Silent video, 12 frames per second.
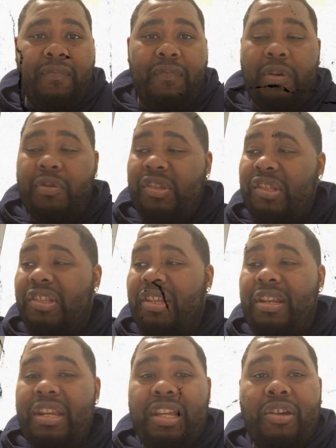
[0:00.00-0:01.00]
versus a
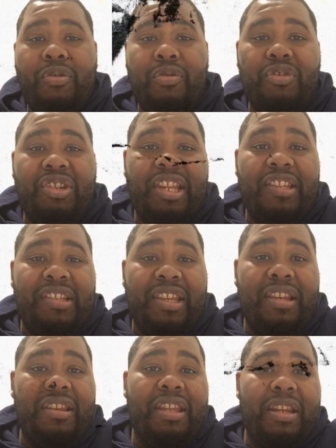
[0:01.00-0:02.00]
nigga who just
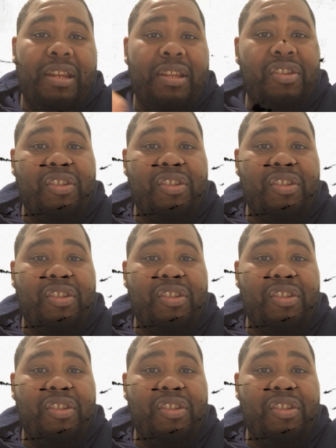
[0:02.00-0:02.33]
getting into this